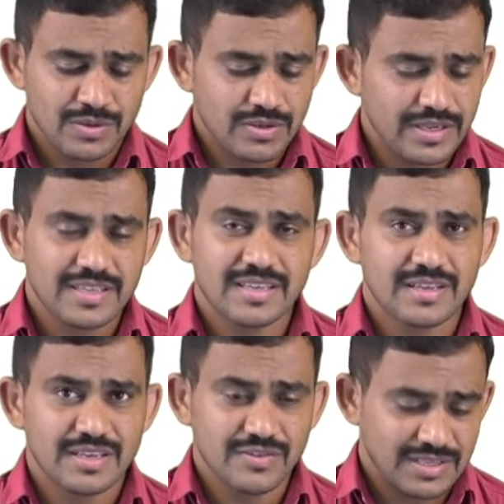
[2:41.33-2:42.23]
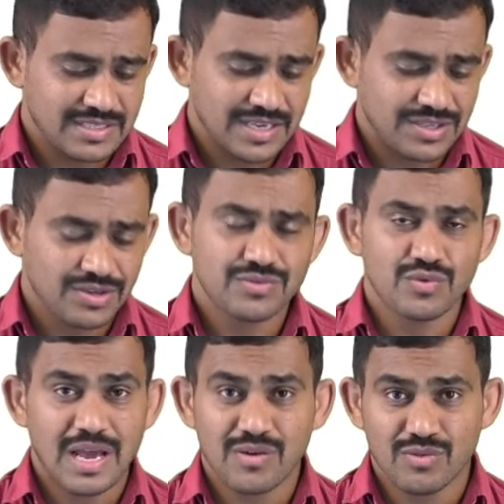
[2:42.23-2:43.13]
So in our circuit,
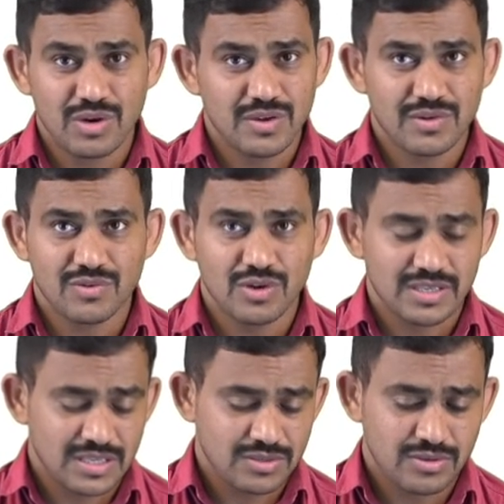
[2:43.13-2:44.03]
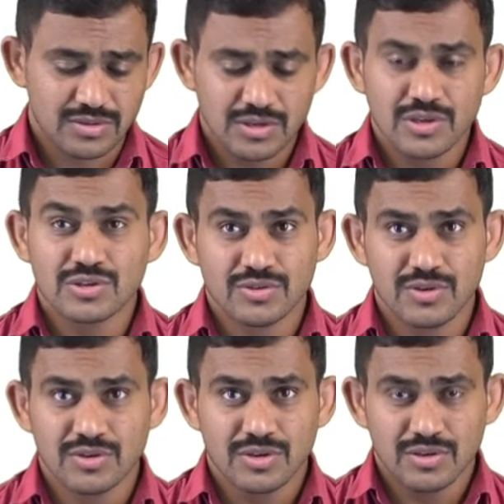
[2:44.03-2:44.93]
we have only one voltage source.
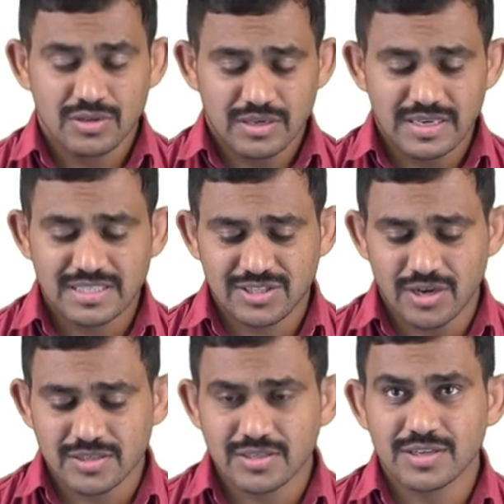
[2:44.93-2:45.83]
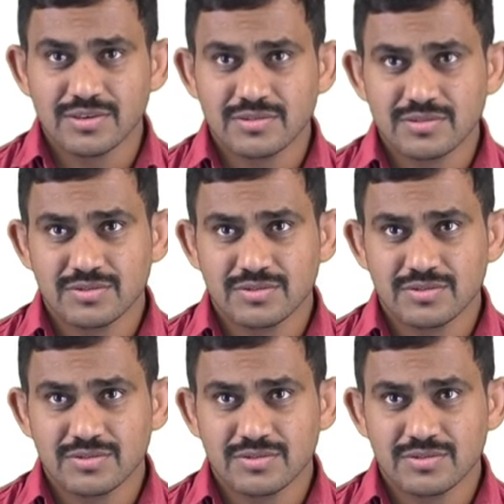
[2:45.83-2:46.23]
So it's short circuit.